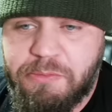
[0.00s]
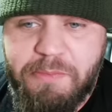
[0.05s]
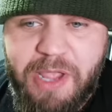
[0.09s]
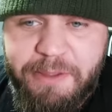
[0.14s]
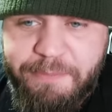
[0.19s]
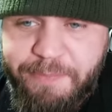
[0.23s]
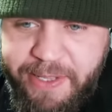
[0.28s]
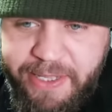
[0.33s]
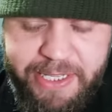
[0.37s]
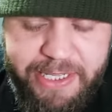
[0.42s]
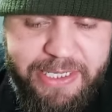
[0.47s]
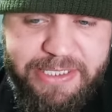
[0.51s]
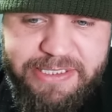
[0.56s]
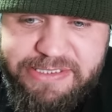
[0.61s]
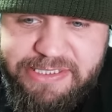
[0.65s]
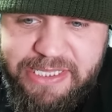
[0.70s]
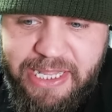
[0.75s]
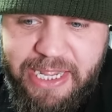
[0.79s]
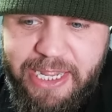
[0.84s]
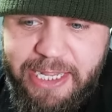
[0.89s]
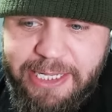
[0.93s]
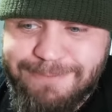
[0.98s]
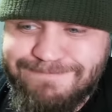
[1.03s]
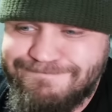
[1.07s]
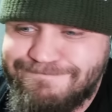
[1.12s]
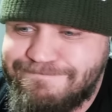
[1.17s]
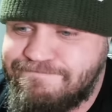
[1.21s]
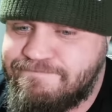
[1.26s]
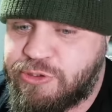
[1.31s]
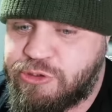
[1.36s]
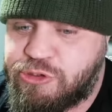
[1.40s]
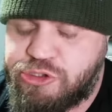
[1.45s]
maybe he's like
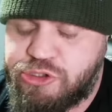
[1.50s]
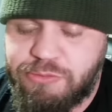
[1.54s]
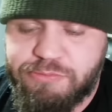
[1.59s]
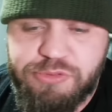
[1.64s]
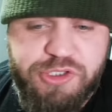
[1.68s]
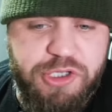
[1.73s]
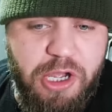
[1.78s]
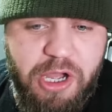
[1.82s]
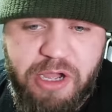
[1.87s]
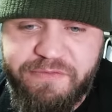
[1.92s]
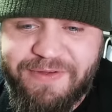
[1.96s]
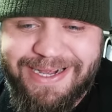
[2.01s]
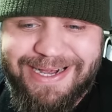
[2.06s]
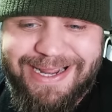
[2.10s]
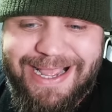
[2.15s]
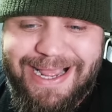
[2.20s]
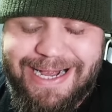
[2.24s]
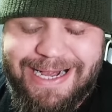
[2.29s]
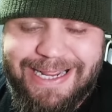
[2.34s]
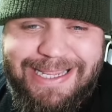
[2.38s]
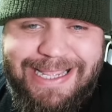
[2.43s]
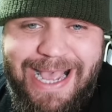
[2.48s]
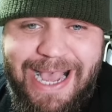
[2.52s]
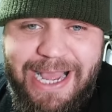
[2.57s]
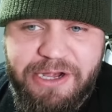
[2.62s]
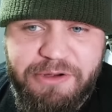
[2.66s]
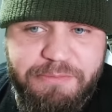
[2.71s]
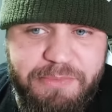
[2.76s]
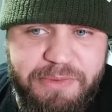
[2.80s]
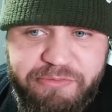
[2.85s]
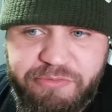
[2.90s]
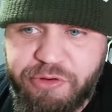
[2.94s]
some sort of an, an,
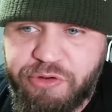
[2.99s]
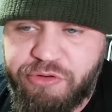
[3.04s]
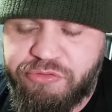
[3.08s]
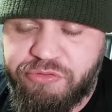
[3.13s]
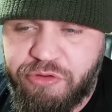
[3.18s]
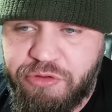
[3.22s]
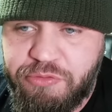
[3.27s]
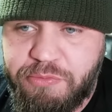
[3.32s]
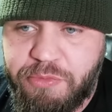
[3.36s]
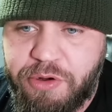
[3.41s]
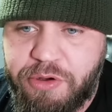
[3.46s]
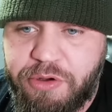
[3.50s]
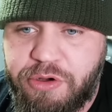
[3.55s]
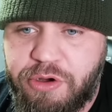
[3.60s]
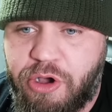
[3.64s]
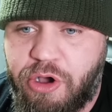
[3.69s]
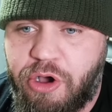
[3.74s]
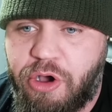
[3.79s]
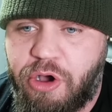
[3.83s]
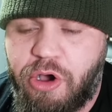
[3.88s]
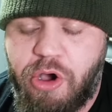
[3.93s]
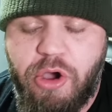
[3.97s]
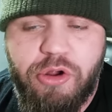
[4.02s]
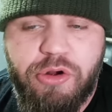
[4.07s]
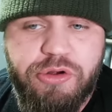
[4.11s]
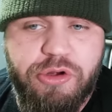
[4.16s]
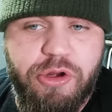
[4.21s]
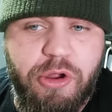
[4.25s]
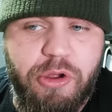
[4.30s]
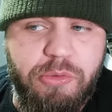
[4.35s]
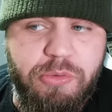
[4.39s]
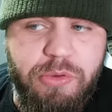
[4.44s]
academy recruitment or
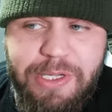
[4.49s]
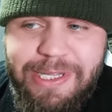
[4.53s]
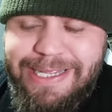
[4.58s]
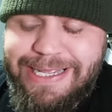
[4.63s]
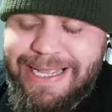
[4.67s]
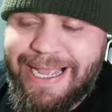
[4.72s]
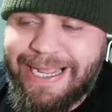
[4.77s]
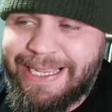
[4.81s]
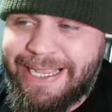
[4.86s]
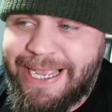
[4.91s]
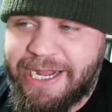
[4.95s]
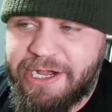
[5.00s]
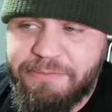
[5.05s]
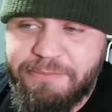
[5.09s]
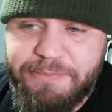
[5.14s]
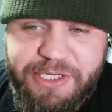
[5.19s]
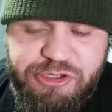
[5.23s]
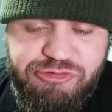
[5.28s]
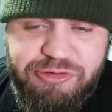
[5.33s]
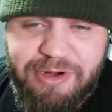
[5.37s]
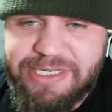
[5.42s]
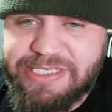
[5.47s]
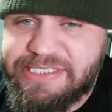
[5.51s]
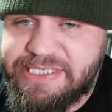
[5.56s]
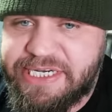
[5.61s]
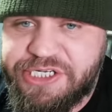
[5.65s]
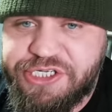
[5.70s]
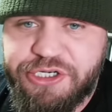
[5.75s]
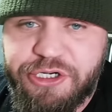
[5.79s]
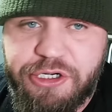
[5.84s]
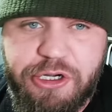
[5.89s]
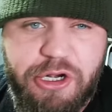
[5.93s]
you know academy
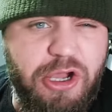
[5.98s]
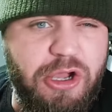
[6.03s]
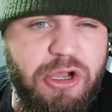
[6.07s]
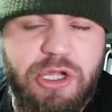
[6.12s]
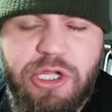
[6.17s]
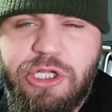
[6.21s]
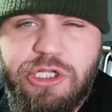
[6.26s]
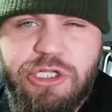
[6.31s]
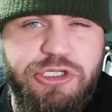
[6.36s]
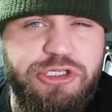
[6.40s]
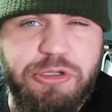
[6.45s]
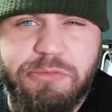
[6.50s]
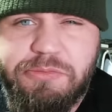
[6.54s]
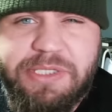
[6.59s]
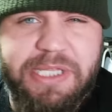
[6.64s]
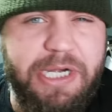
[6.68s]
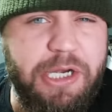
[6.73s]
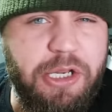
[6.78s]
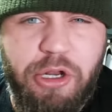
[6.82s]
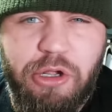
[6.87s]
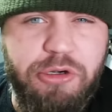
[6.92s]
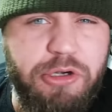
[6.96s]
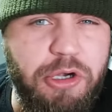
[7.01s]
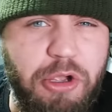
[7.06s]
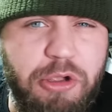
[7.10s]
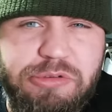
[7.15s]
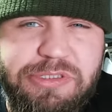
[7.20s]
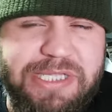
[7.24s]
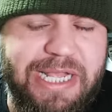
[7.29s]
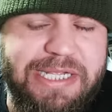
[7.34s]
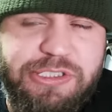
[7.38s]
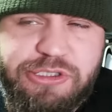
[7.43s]
transition or something along
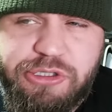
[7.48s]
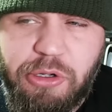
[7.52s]
those lines.